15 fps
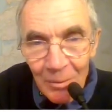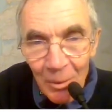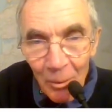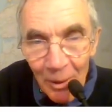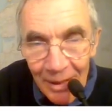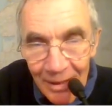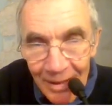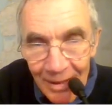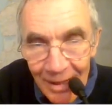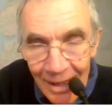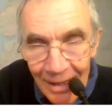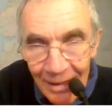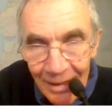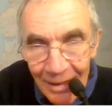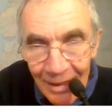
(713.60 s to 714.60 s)
But we can
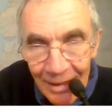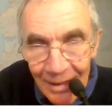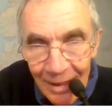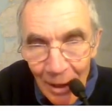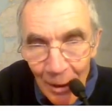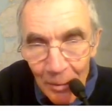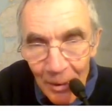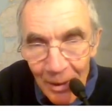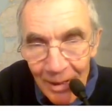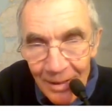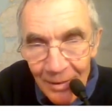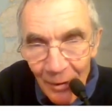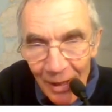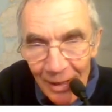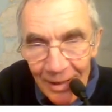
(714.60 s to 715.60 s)
see that the COP
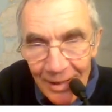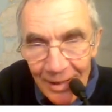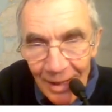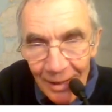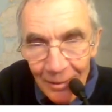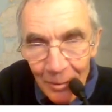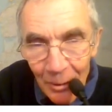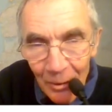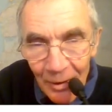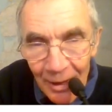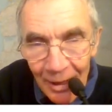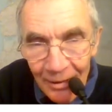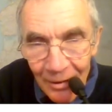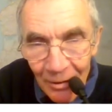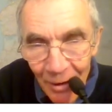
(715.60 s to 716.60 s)
is fairly stable.
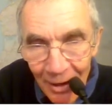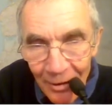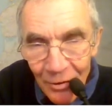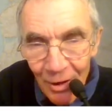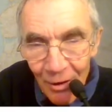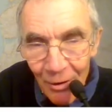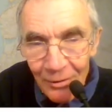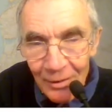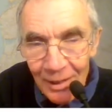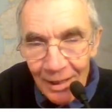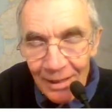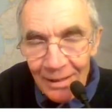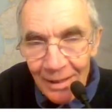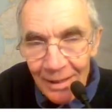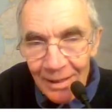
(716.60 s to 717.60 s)
The, the ratio of
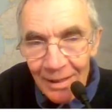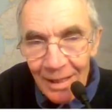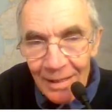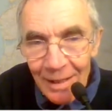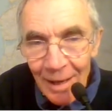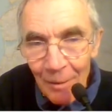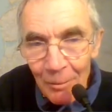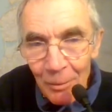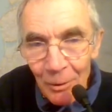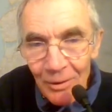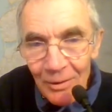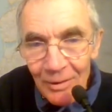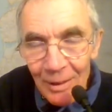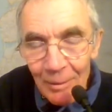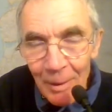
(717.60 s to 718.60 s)
the heat output
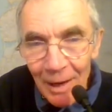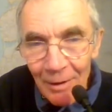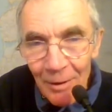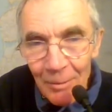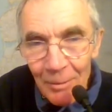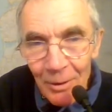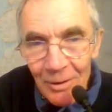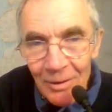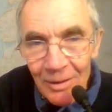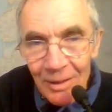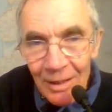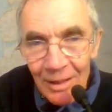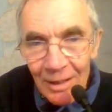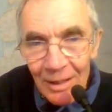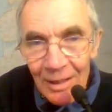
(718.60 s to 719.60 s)
and the power input
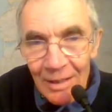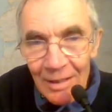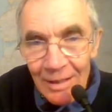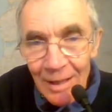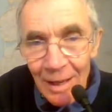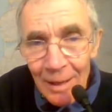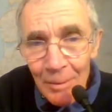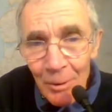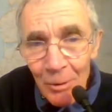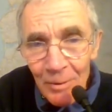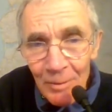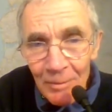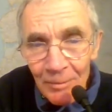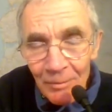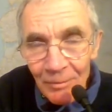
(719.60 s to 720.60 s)
is
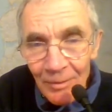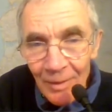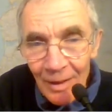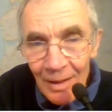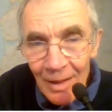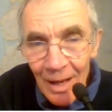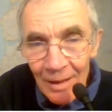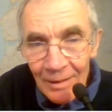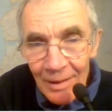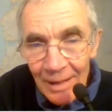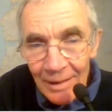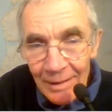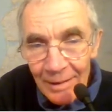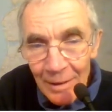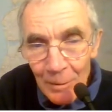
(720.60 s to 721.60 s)
stable. And
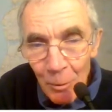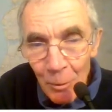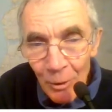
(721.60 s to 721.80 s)
then at this